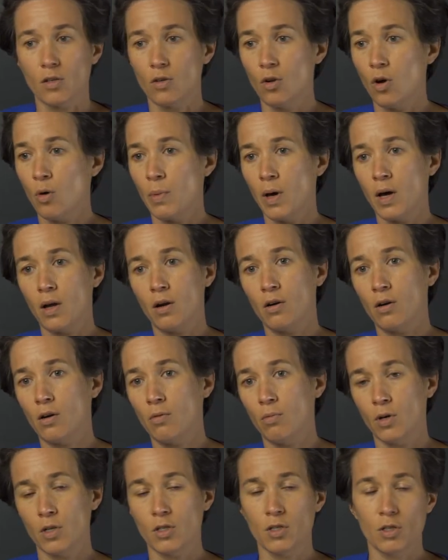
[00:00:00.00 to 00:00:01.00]
No matter
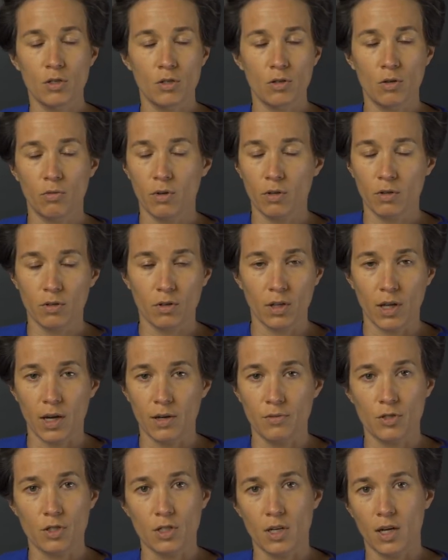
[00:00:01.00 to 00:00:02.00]
what you do with your
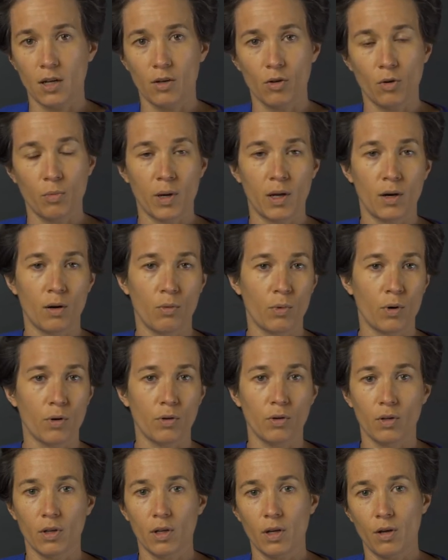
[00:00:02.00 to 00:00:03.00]
lifestyle, no matter where
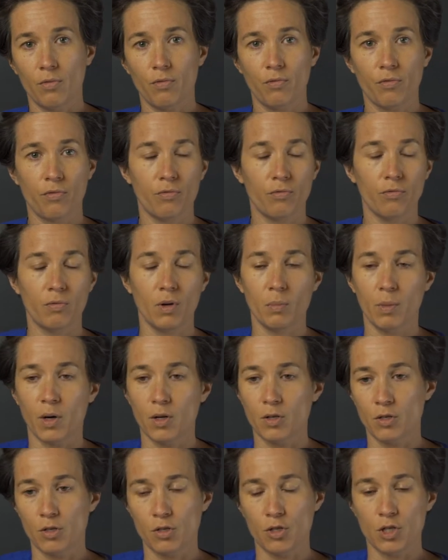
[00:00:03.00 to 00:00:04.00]
you live,
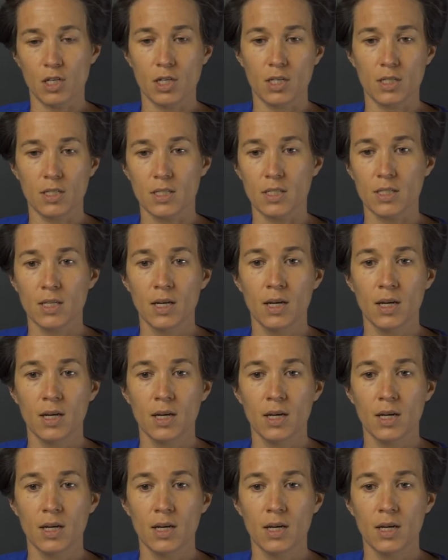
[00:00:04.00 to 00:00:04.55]
about your genes,